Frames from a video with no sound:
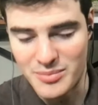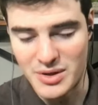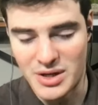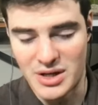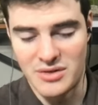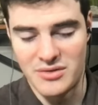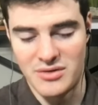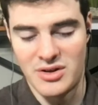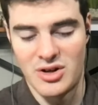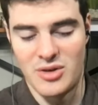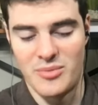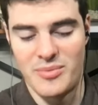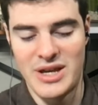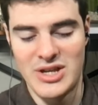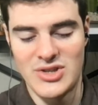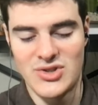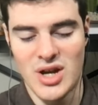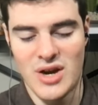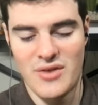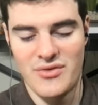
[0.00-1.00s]
But, you know,
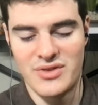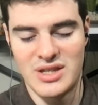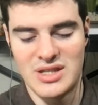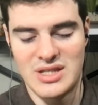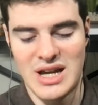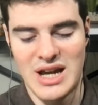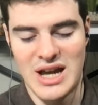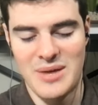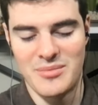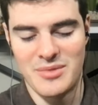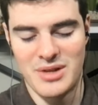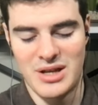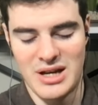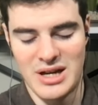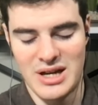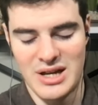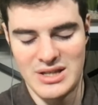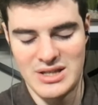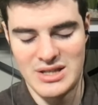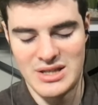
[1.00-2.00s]
based off of the
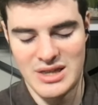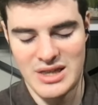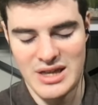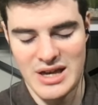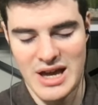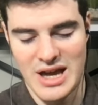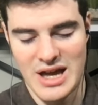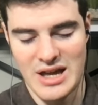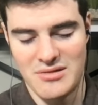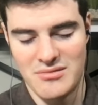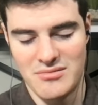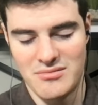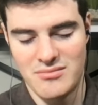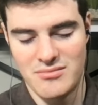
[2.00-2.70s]
timelines that,